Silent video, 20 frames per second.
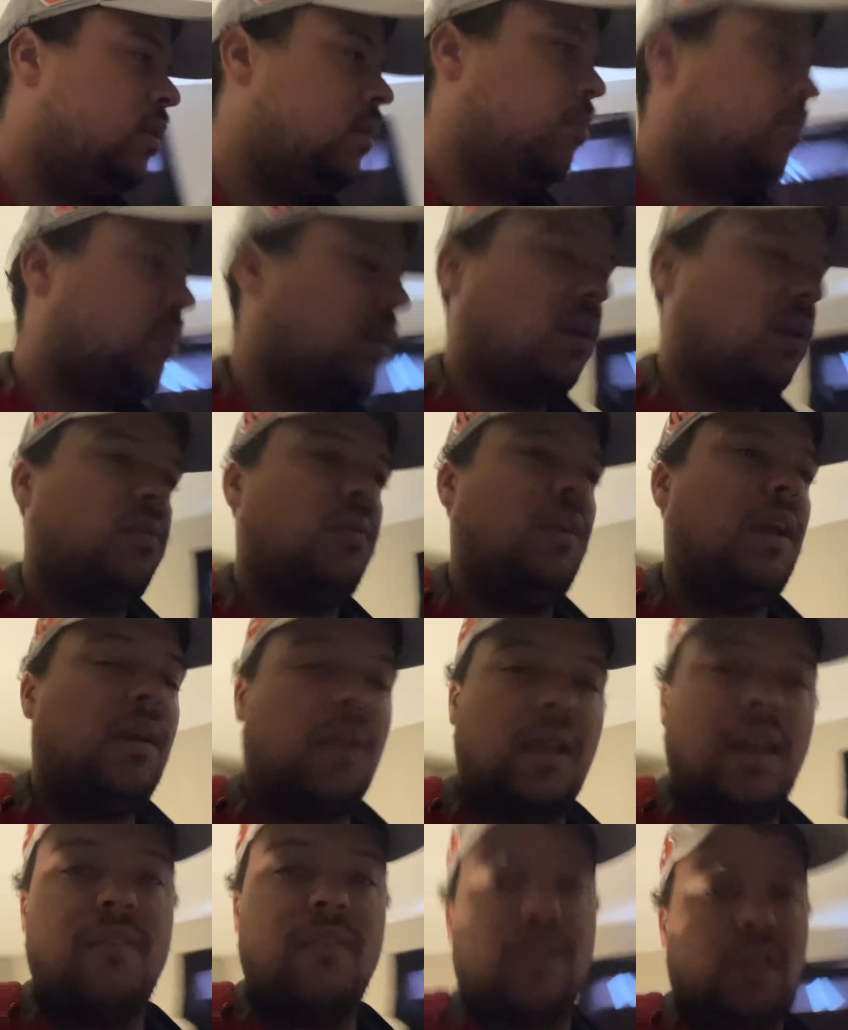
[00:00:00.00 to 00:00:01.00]
because we already
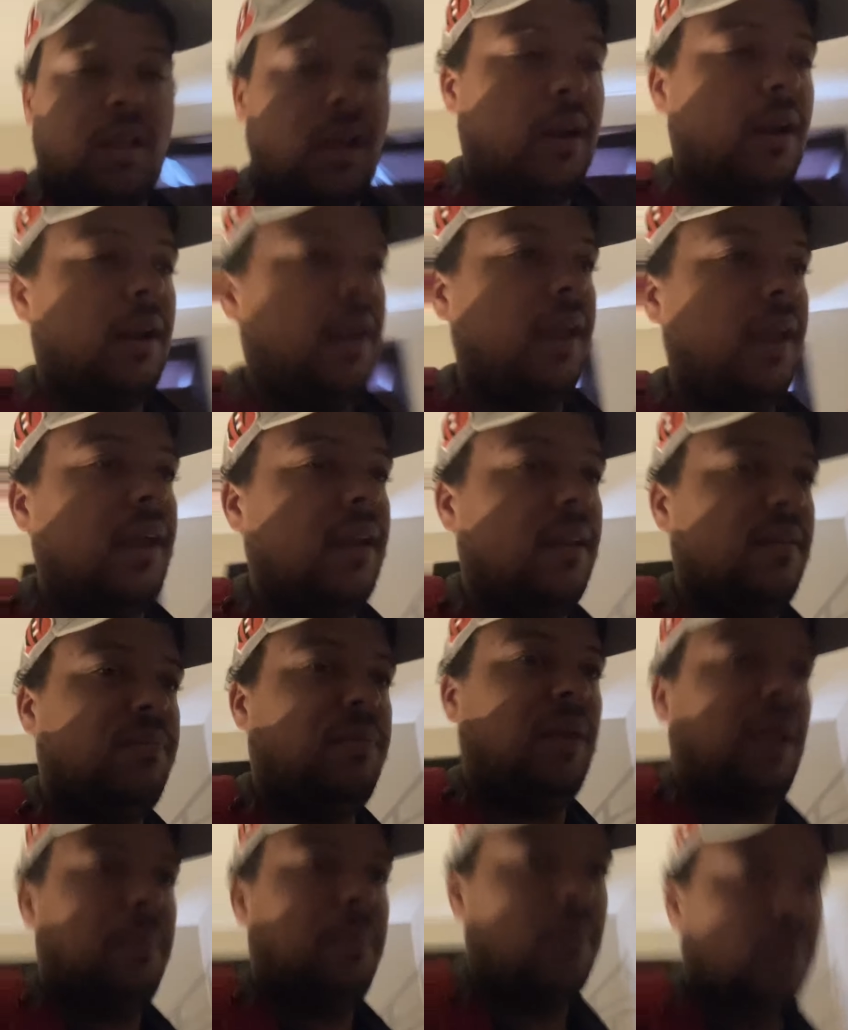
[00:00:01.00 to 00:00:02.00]
have a lot of negative
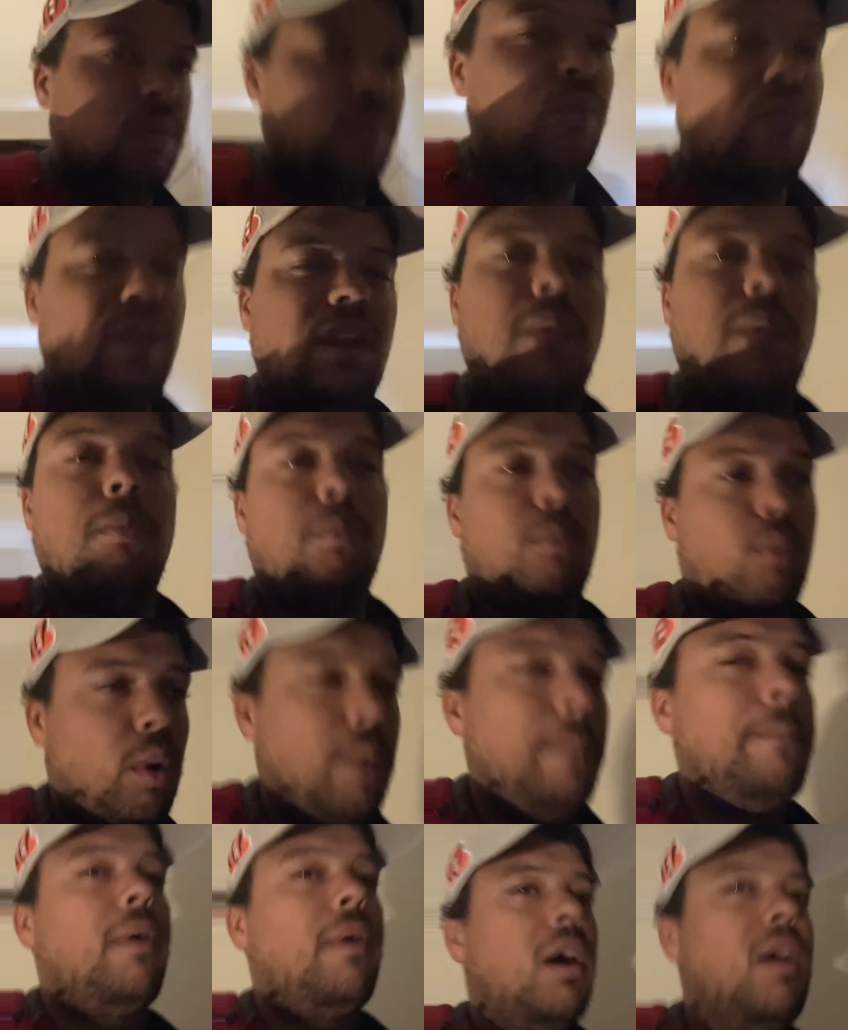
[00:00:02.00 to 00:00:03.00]
people. We need
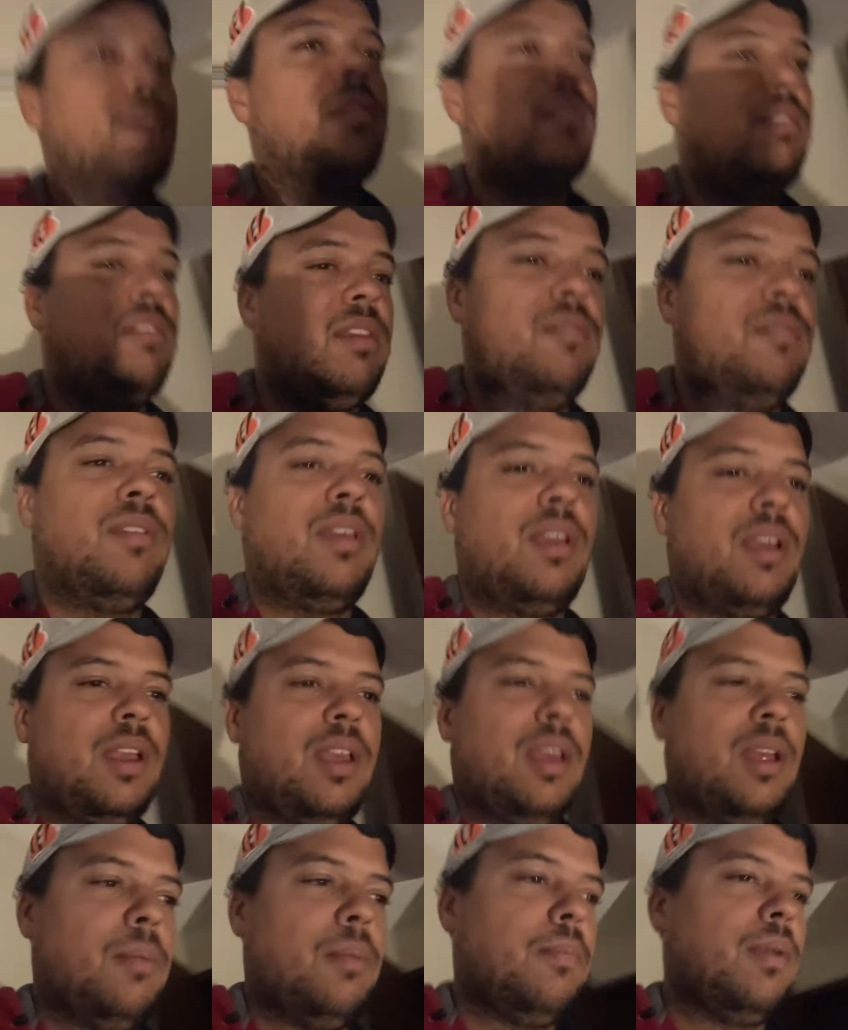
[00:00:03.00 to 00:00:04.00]
more positivity
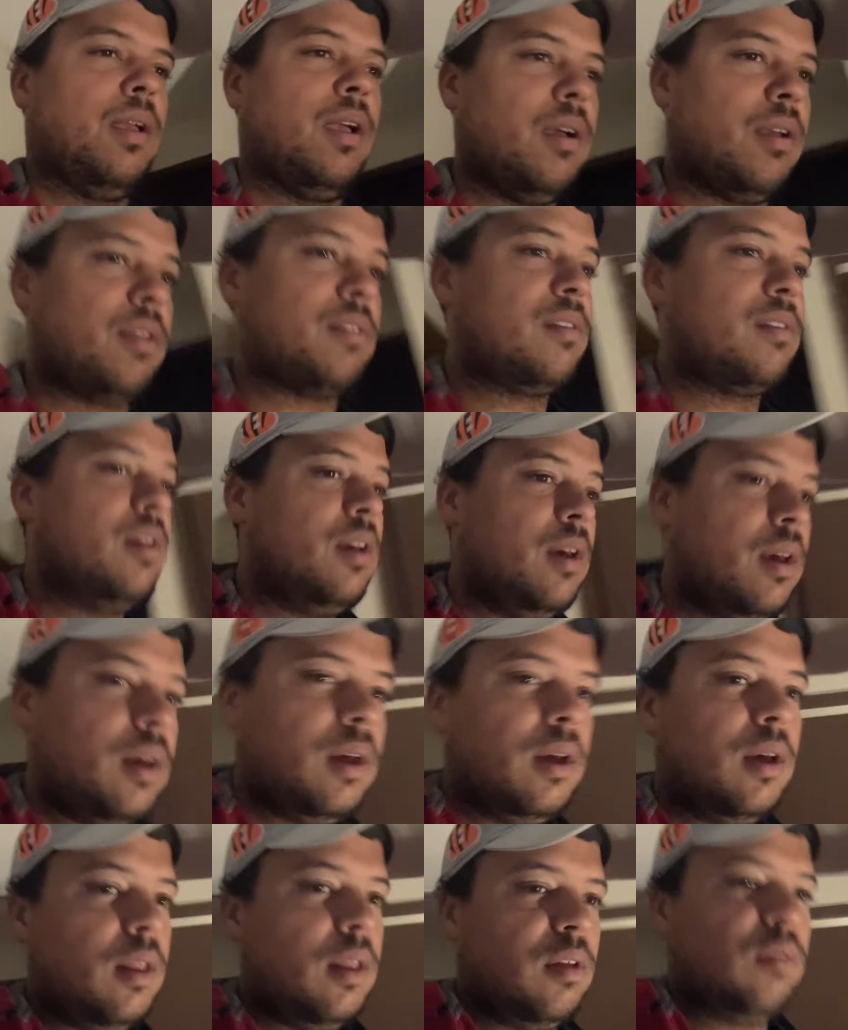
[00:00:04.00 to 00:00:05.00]
again because
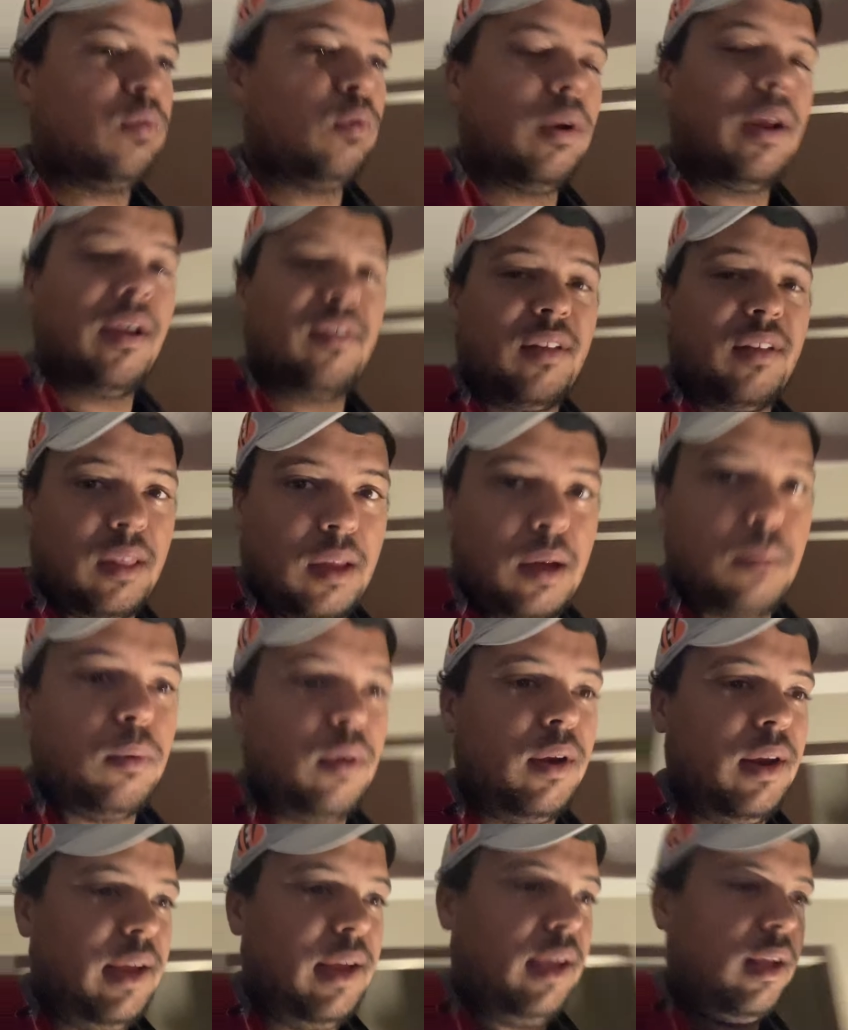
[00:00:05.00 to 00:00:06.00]
this world has a lot more
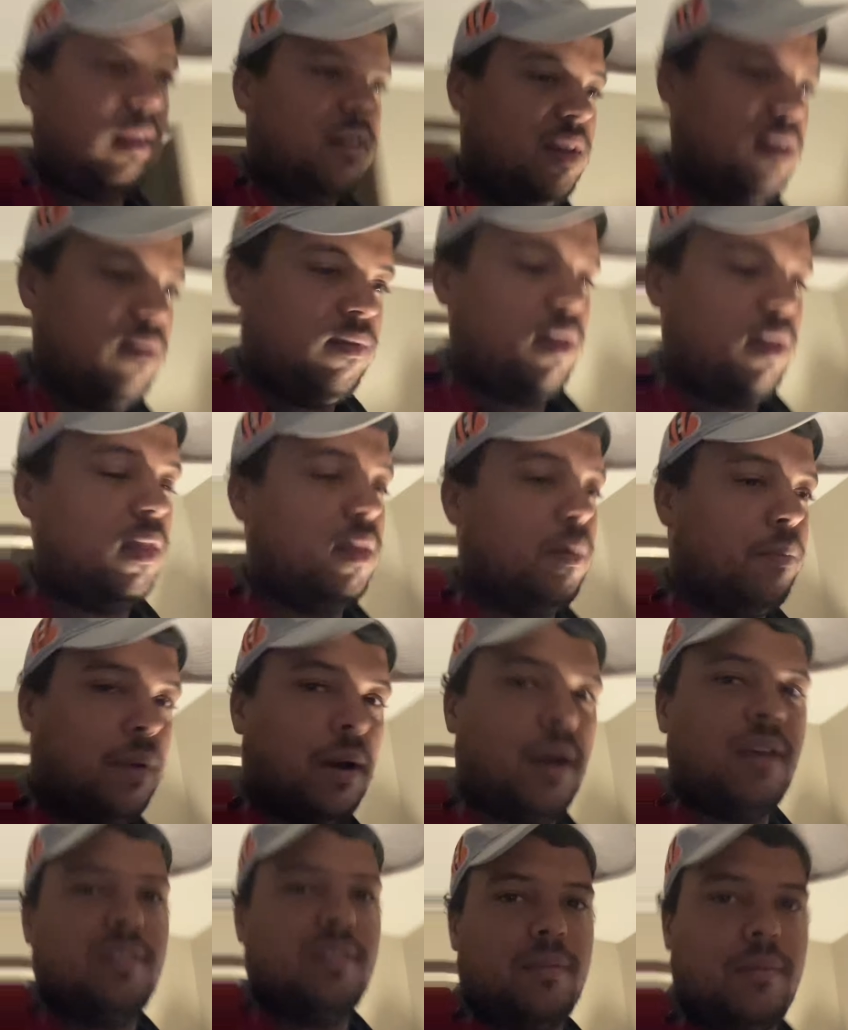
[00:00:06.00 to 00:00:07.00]
negativity than
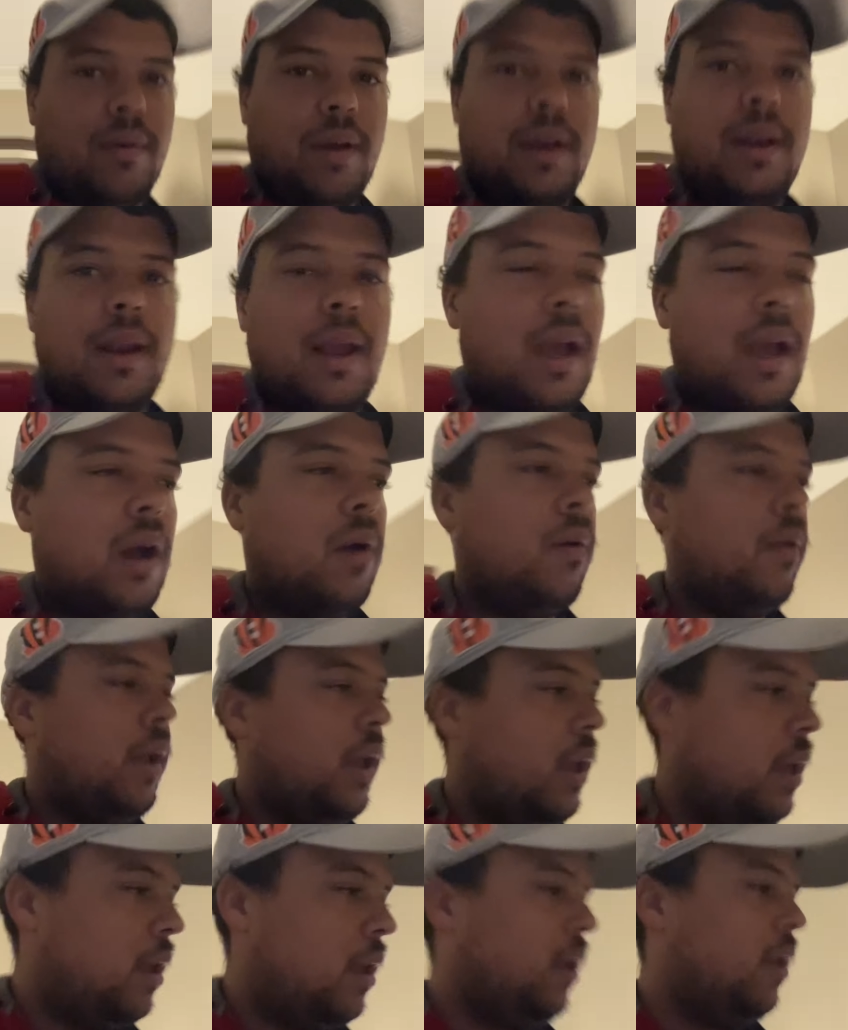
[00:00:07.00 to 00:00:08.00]
positive right now.
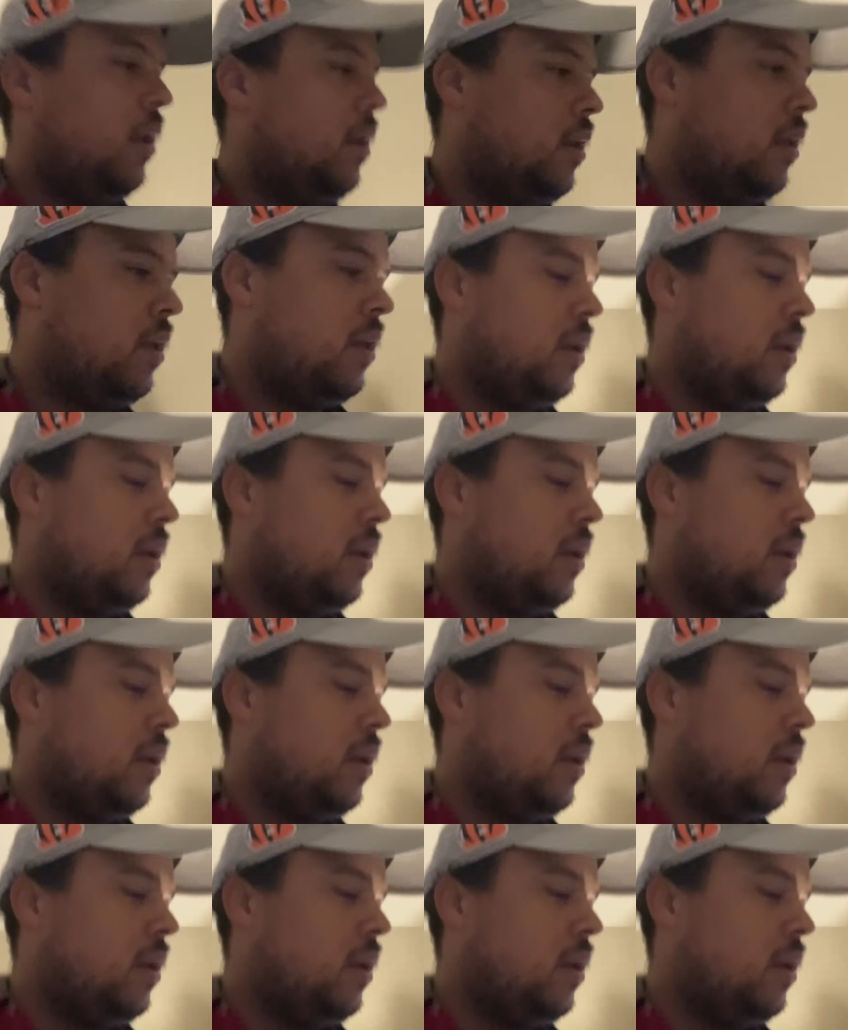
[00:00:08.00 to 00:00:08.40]
And,